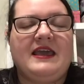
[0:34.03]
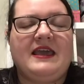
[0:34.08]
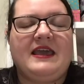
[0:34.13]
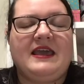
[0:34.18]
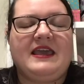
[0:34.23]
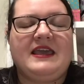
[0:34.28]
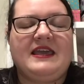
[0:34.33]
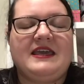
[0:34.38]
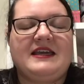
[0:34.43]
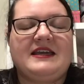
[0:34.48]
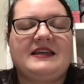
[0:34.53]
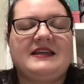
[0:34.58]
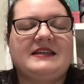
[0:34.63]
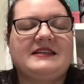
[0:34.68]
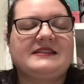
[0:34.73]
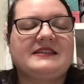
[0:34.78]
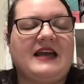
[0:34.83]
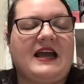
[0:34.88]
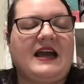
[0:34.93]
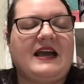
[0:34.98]

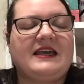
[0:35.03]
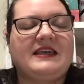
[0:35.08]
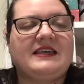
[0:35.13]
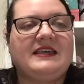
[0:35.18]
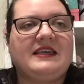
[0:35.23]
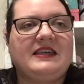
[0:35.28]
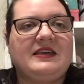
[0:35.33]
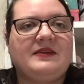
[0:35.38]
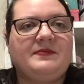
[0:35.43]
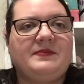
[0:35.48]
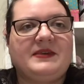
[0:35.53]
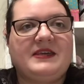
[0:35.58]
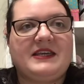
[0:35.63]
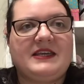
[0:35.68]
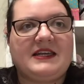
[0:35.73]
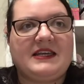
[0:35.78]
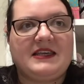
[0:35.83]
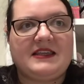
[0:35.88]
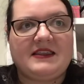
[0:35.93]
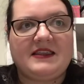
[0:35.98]
and I keep
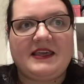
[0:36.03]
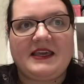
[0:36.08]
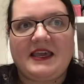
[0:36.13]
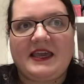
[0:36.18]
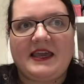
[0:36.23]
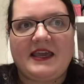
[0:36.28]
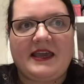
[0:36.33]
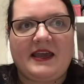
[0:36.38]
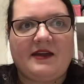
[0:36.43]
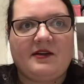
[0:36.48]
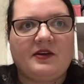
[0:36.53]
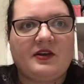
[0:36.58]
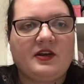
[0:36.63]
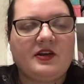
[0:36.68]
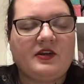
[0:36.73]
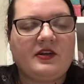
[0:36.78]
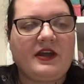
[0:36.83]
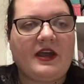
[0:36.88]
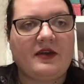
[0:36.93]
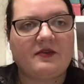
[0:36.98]
getting the
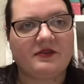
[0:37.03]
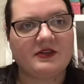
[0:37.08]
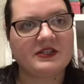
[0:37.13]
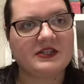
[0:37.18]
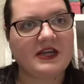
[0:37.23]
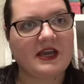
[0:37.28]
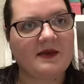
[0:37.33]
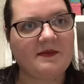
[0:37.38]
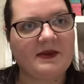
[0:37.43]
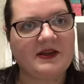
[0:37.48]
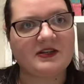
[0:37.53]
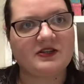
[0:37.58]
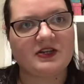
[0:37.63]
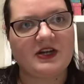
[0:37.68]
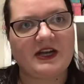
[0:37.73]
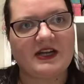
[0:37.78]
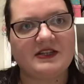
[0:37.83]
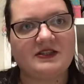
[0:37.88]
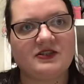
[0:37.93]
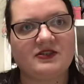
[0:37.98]
error every time I
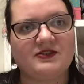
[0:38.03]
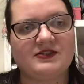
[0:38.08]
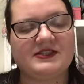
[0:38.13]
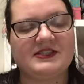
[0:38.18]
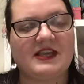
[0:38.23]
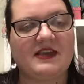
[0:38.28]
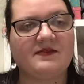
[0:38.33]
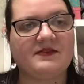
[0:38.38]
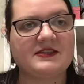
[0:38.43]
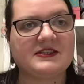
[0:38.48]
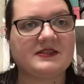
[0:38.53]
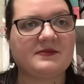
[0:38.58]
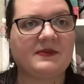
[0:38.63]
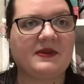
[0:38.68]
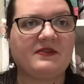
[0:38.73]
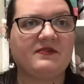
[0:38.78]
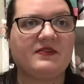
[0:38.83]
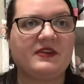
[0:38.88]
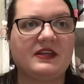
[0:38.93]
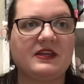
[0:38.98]
try to save it to
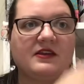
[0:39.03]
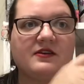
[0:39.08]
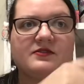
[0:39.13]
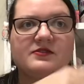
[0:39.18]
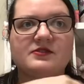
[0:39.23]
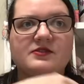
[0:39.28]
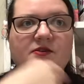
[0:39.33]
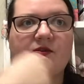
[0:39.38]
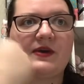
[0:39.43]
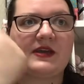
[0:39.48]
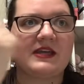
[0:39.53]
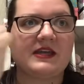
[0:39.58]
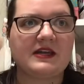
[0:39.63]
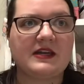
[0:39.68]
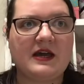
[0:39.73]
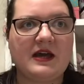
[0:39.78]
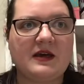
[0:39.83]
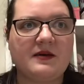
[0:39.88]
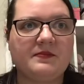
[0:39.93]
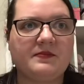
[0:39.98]
my video so I
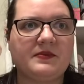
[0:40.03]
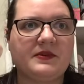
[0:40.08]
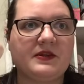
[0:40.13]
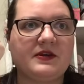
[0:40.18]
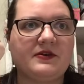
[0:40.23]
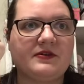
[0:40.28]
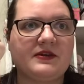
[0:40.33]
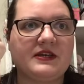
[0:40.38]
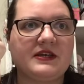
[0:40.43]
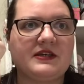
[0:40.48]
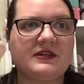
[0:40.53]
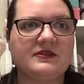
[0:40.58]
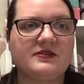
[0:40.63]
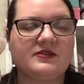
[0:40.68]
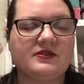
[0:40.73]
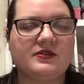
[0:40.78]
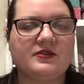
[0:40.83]
can upload it